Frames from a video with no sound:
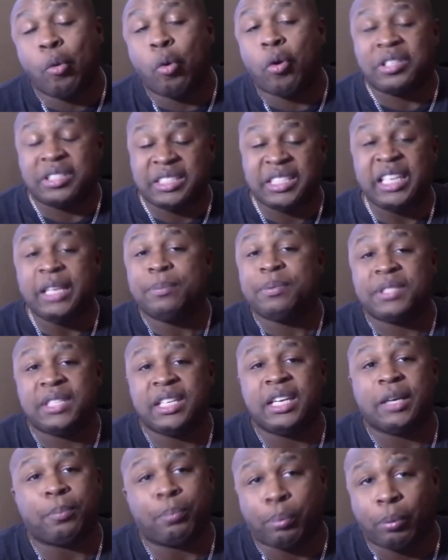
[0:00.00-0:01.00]
more
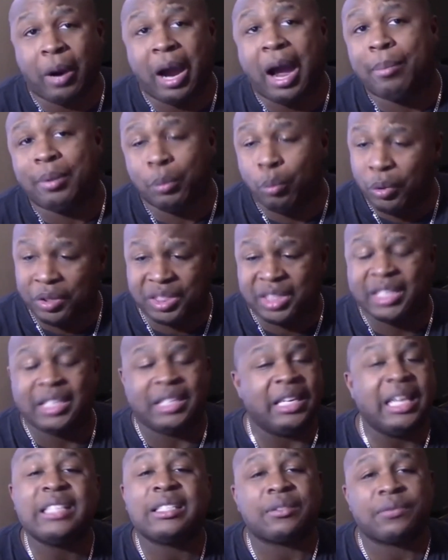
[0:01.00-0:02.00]
deep-seated problem
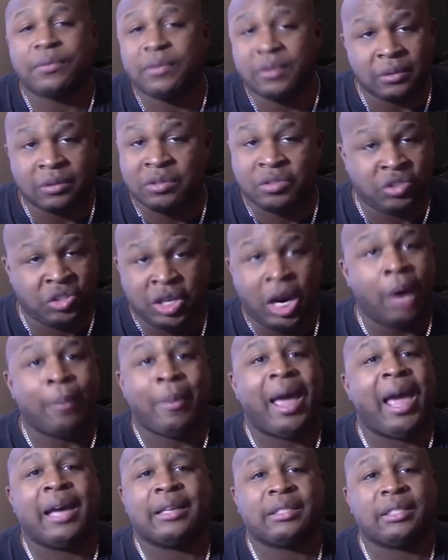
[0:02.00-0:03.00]
within this
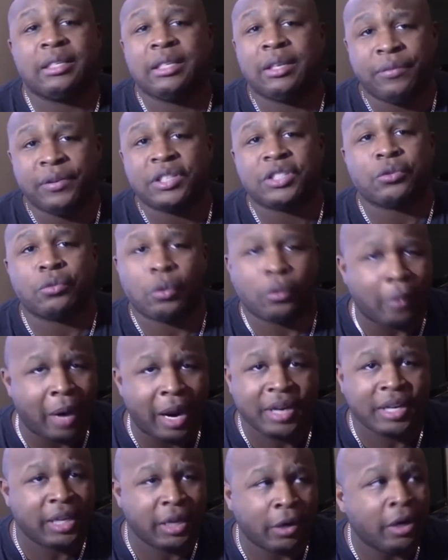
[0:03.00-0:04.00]
dumbass individual
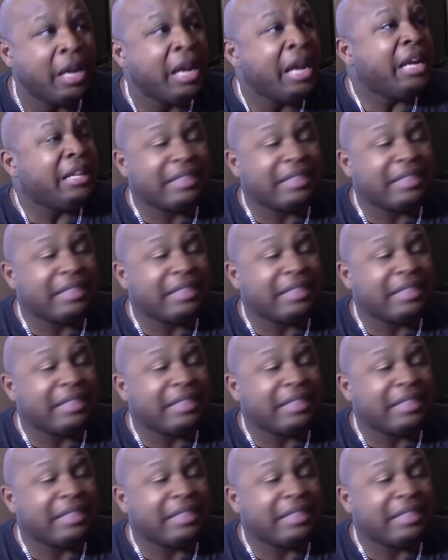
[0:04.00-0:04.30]
right here.